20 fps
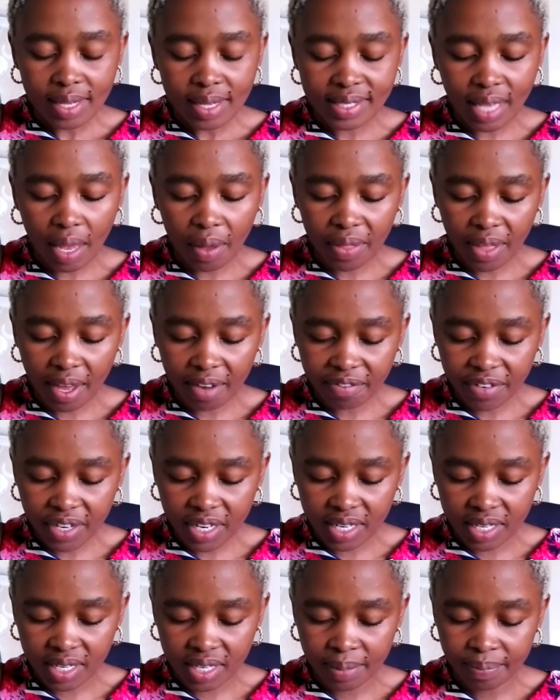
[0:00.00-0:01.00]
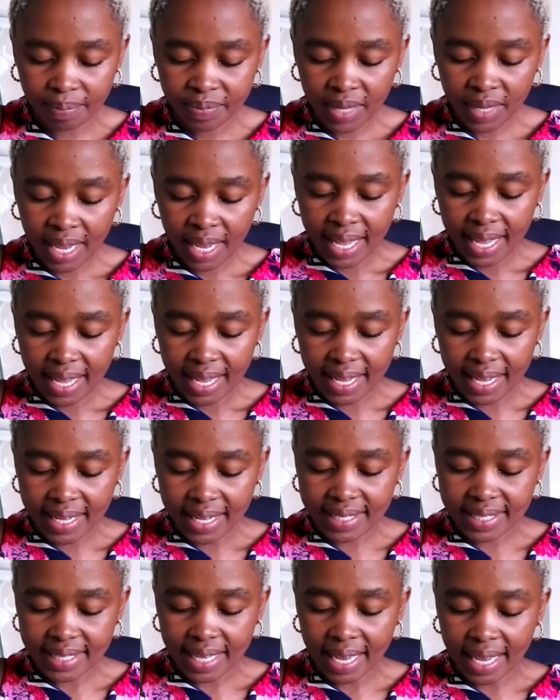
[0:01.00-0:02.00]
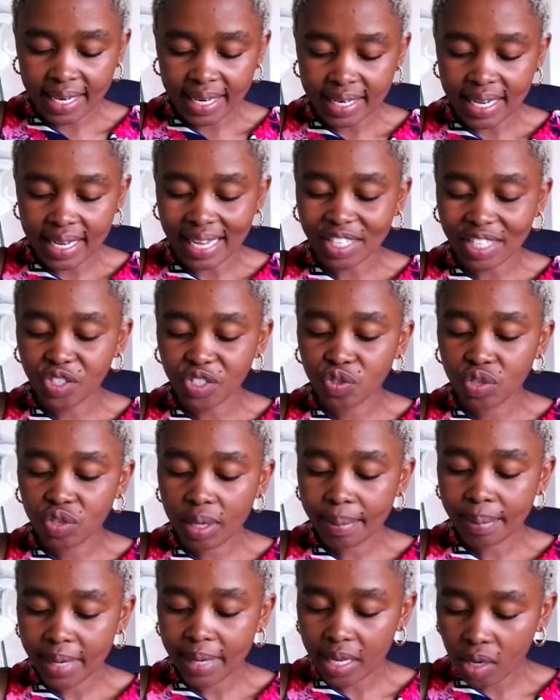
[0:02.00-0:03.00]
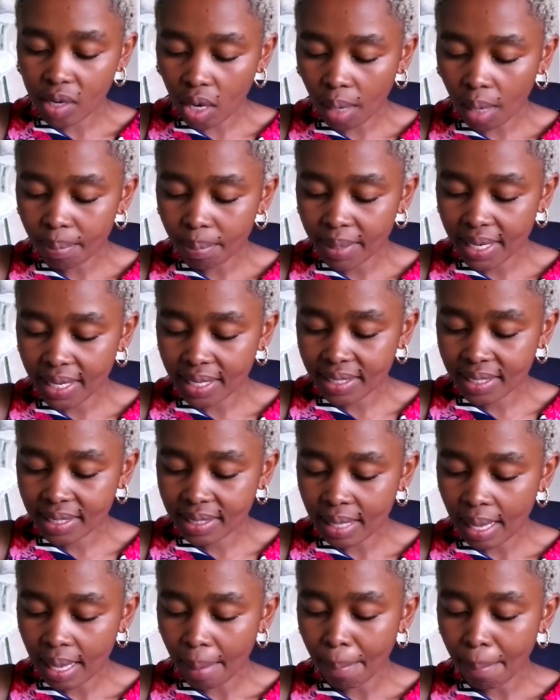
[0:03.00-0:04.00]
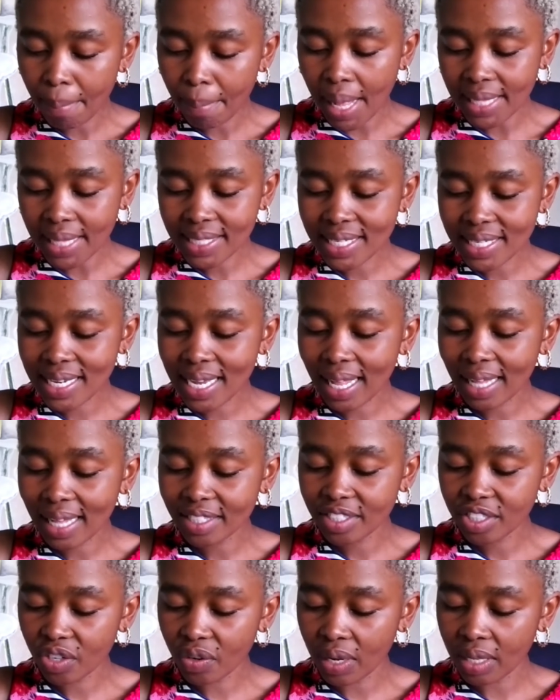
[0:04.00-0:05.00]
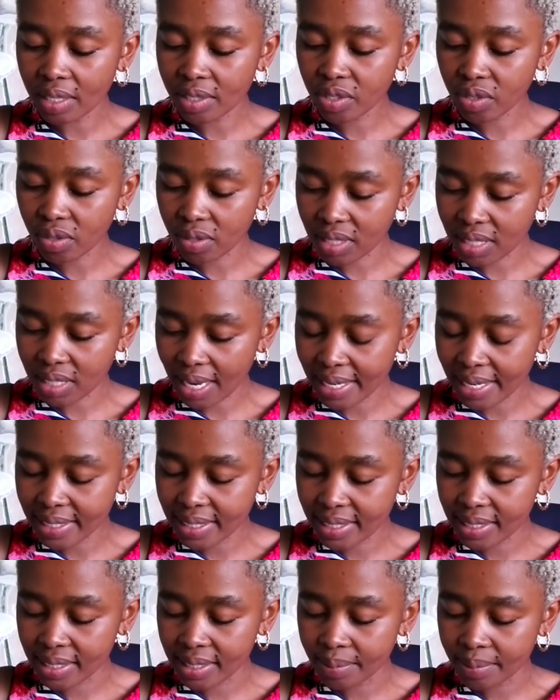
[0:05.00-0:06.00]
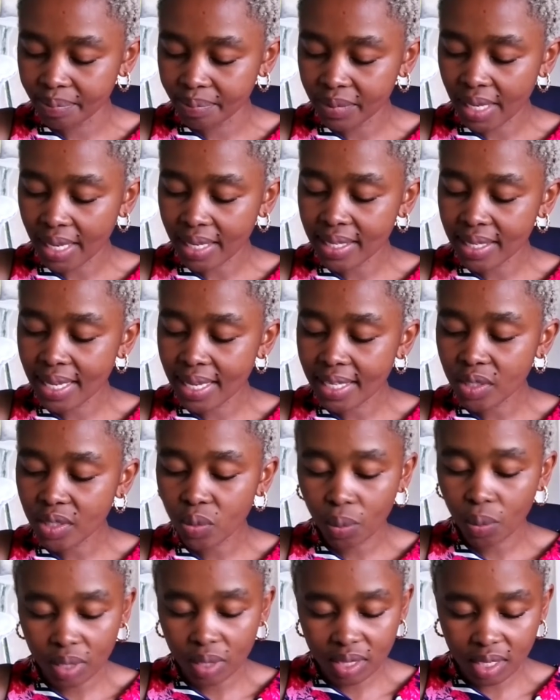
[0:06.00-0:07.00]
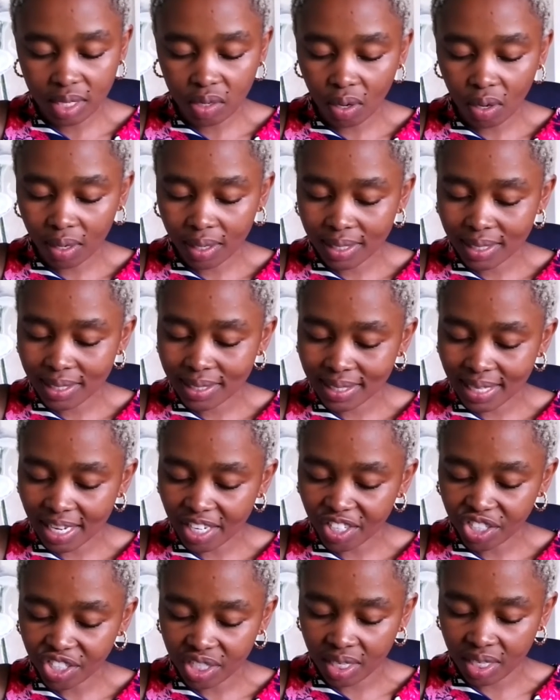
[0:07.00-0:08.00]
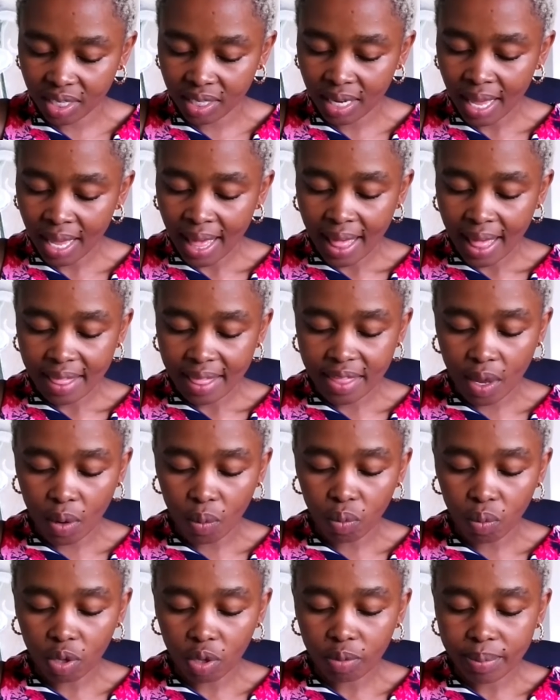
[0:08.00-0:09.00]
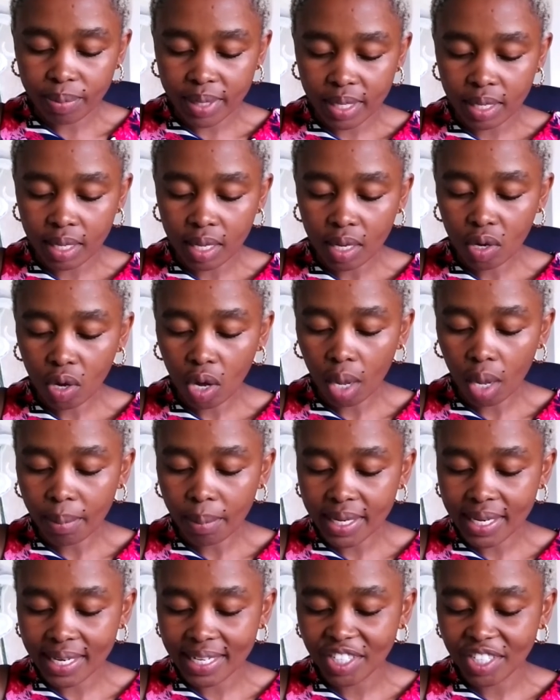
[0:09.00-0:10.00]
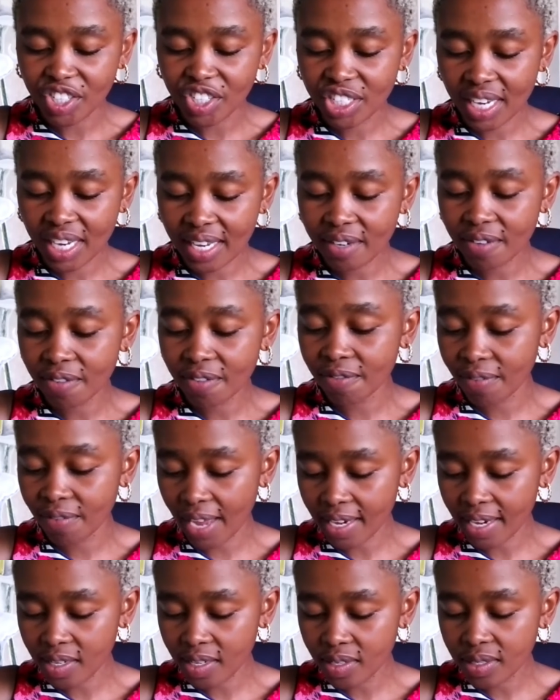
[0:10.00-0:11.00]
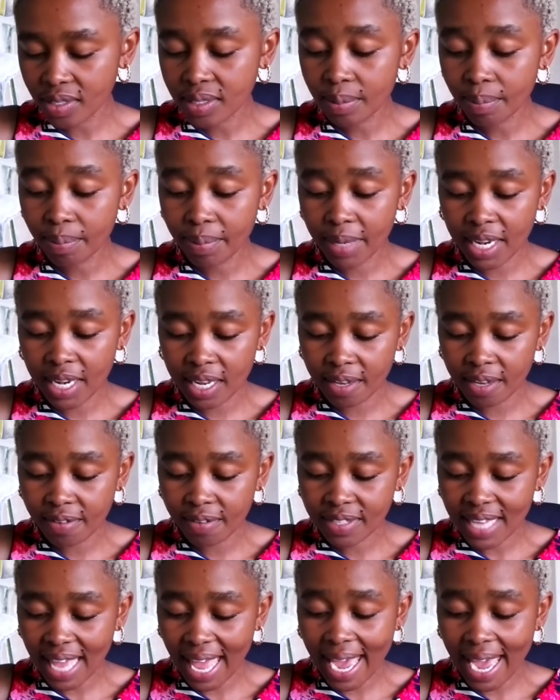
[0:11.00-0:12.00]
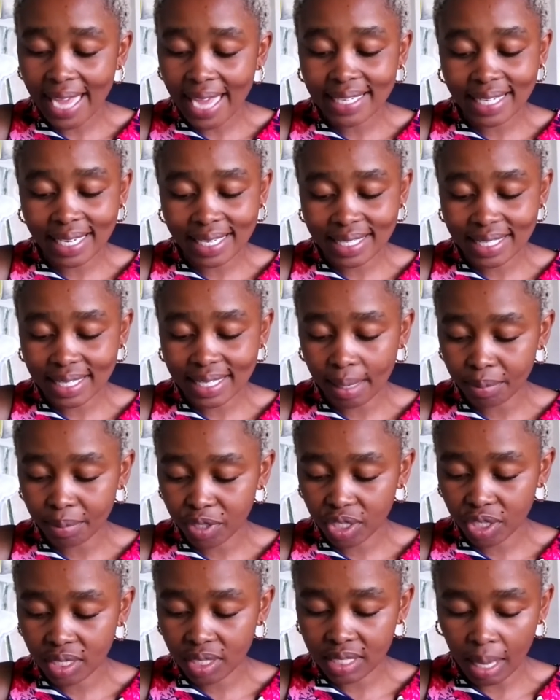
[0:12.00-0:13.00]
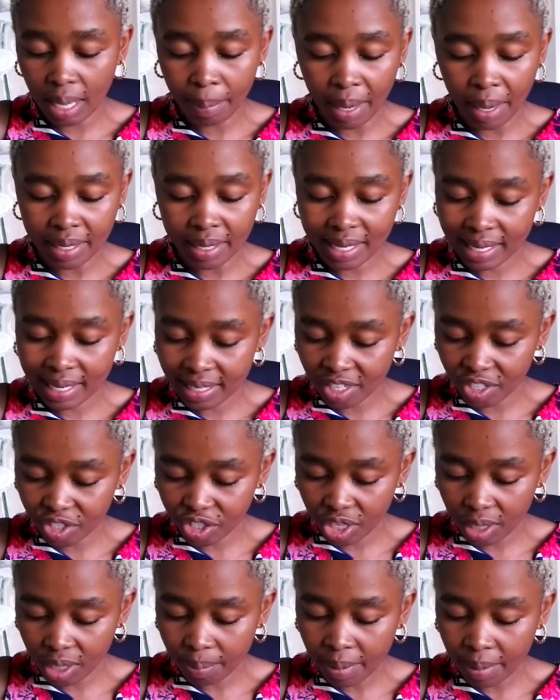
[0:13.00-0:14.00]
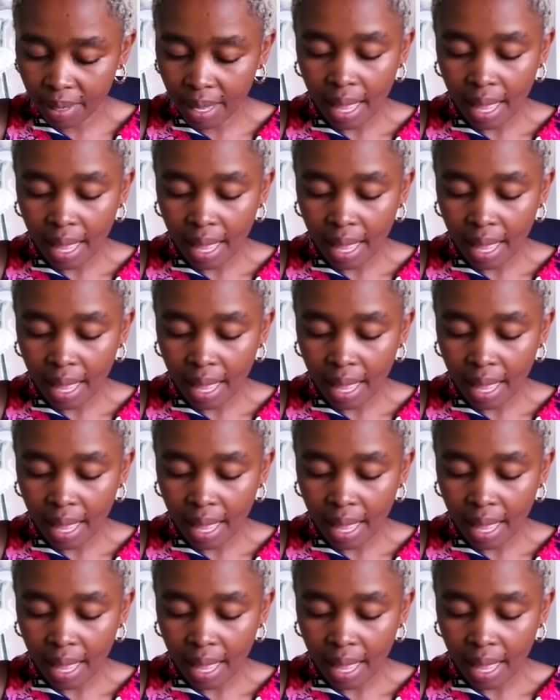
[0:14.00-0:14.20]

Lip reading: South Africa is an extremely complex, multicultural society, yet within organization, there will be commonly shared values, beliefs, and assumptions about leadership,